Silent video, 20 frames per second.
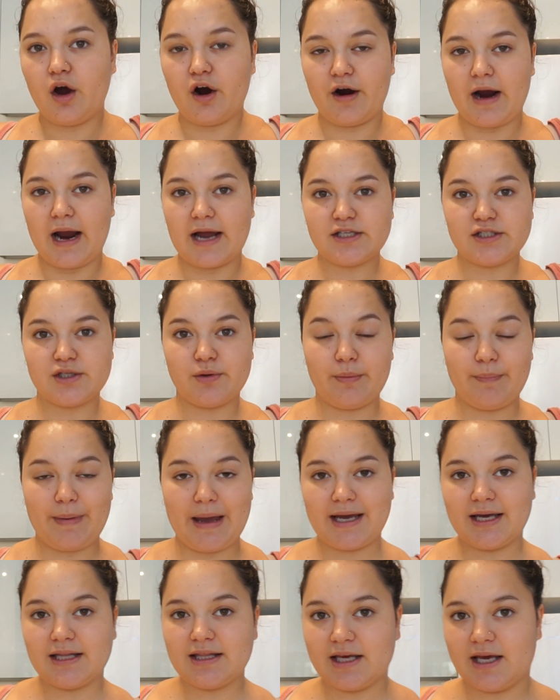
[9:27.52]
All right, so we're
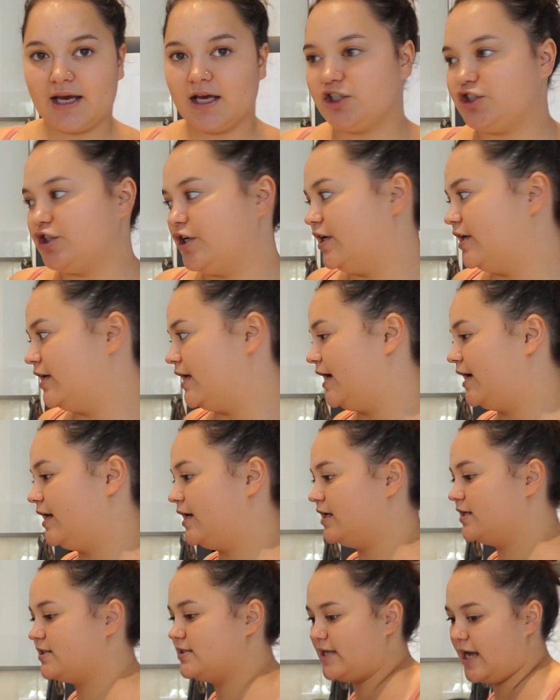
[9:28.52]
back in the kitchen.
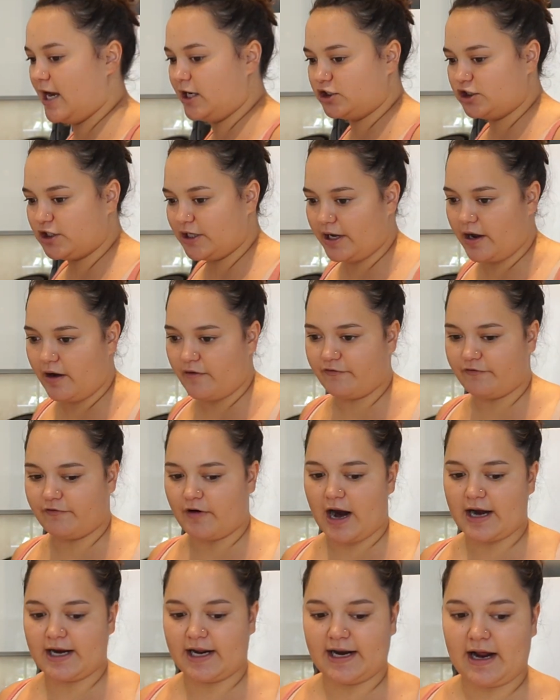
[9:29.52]
It is actually
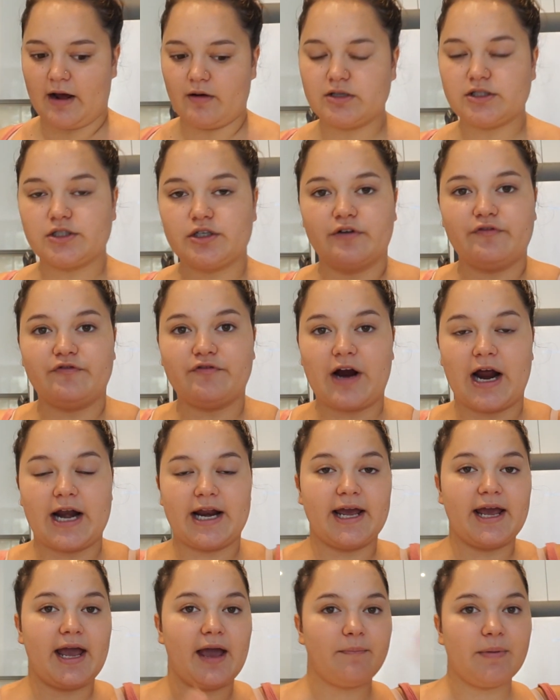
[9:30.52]
Friday now. It's Good
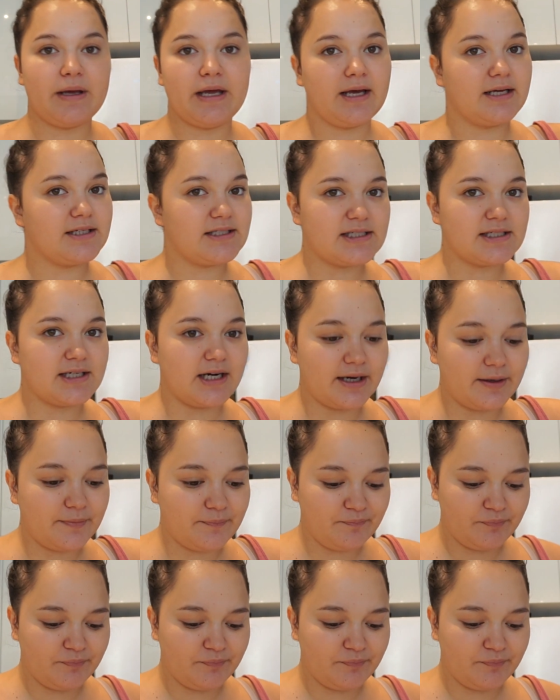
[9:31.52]
Friday. Happy Easter.